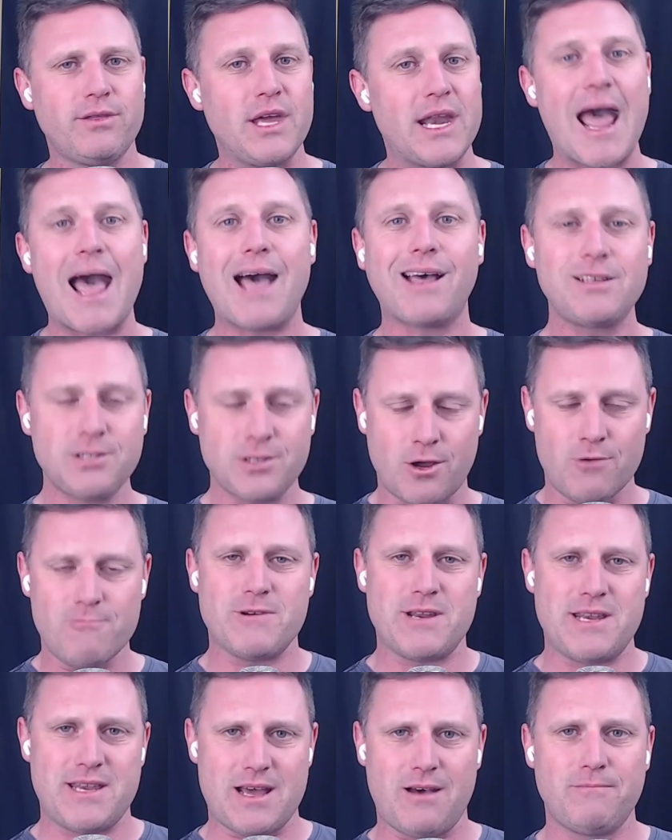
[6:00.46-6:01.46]
that has
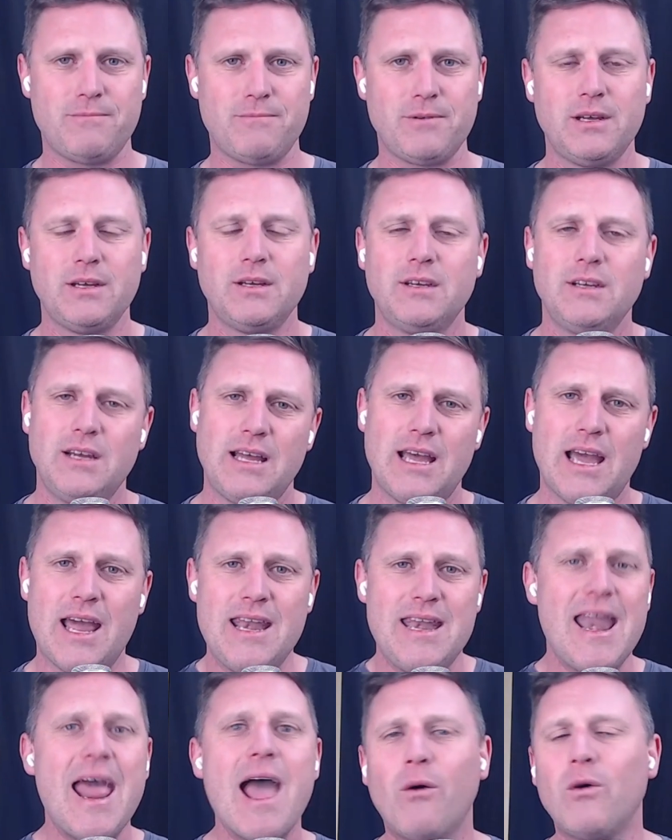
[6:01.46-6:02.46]
opened up.
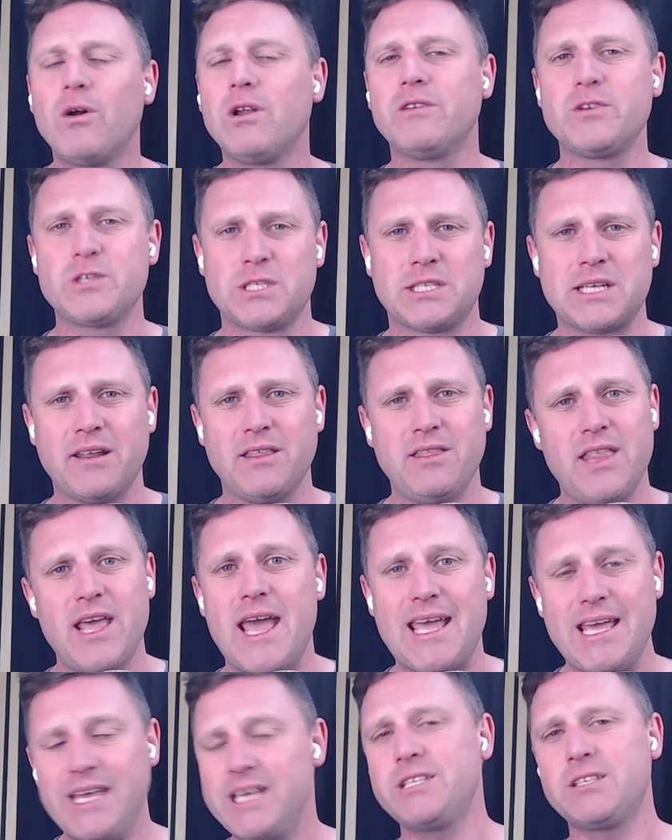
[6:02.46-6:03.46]
And now all of a sudden
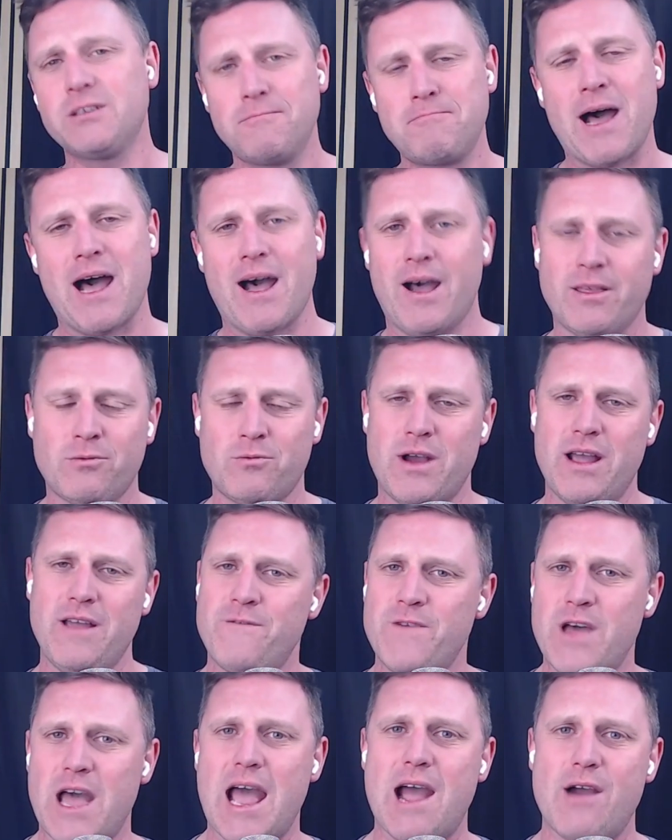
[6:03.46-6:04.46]
there is a pathway
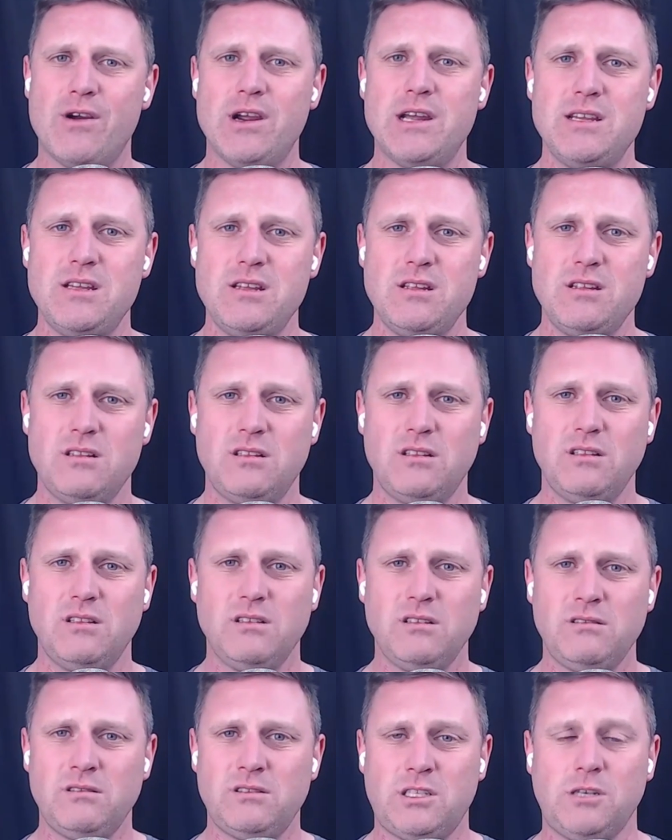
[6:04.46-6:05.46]
for Harry
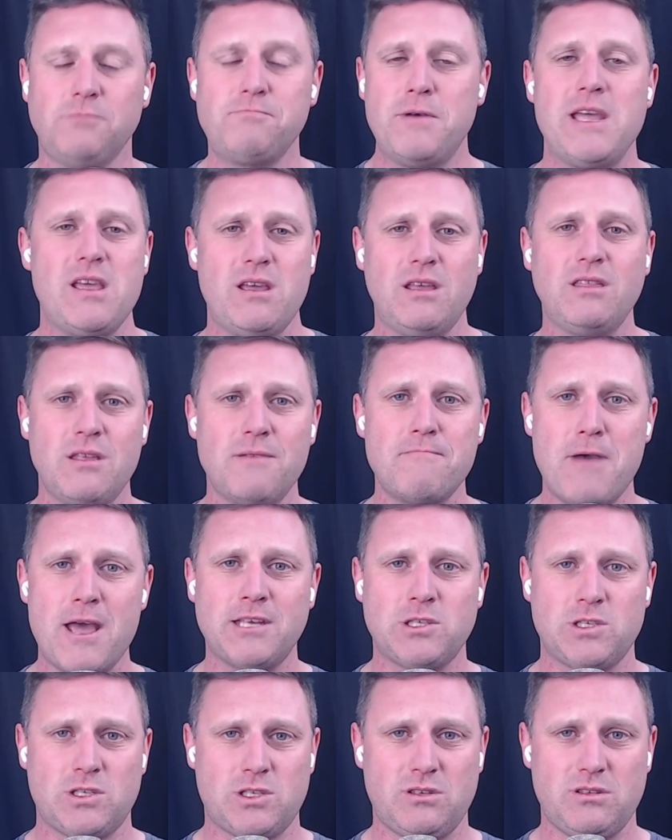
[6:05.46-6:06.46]
to be in the
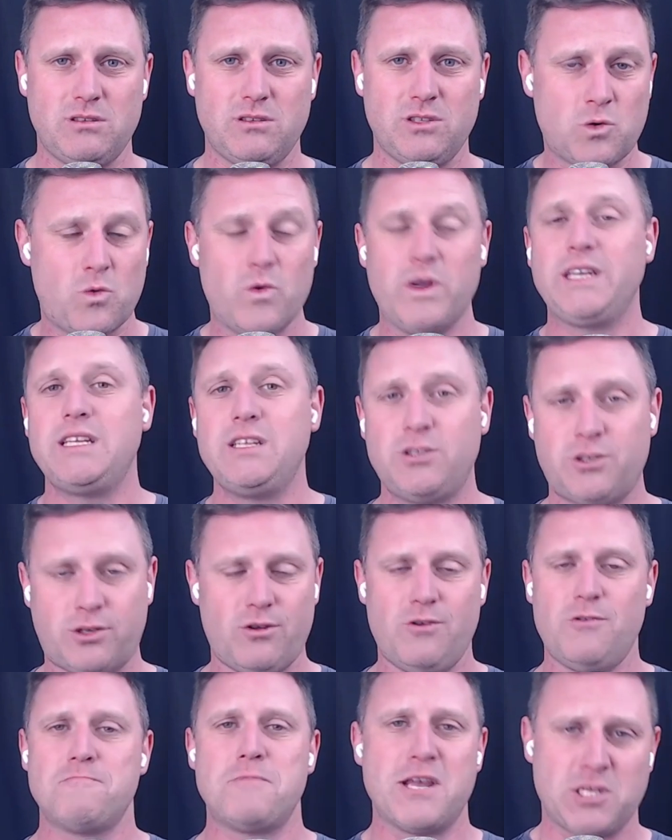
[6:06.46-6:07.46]
best
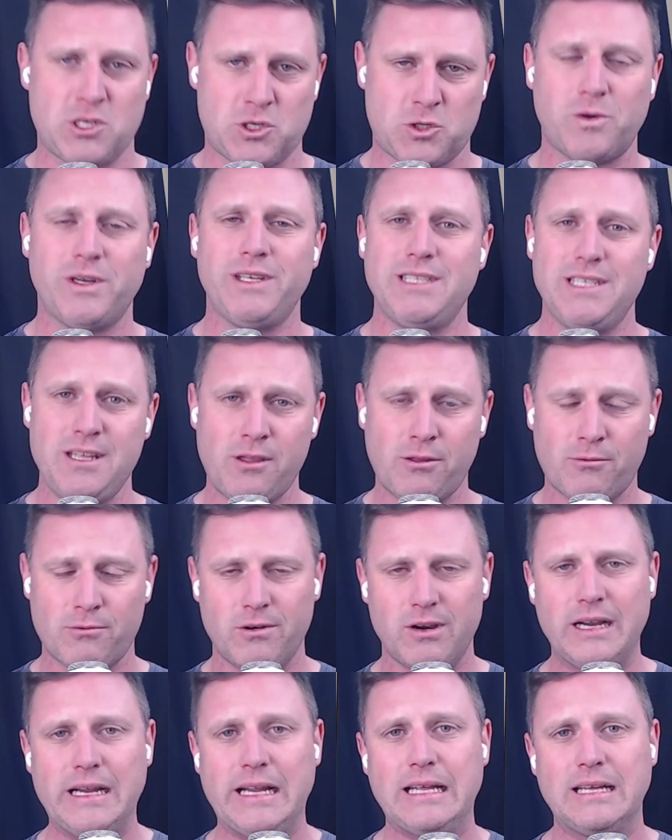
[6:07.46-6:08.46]
22, best
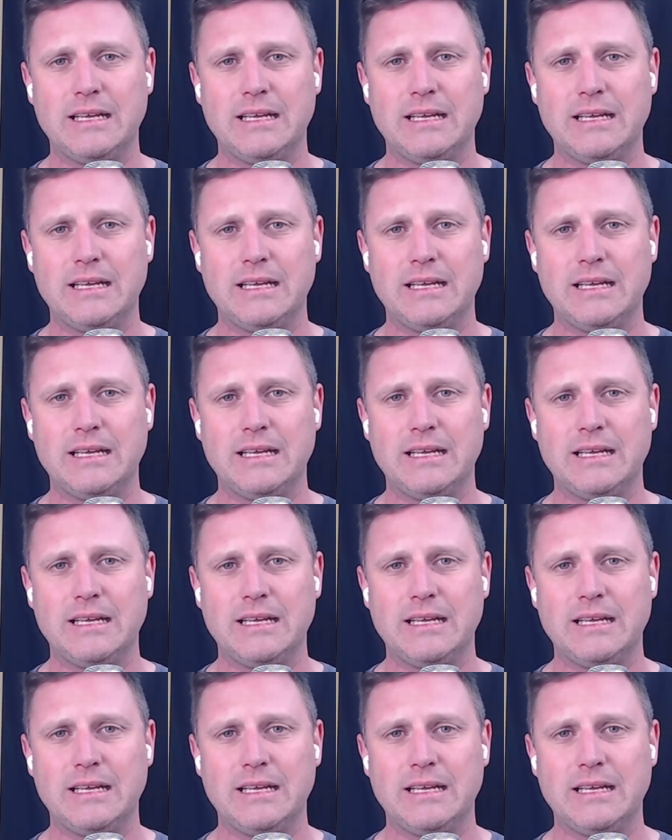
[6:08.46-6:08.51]
23.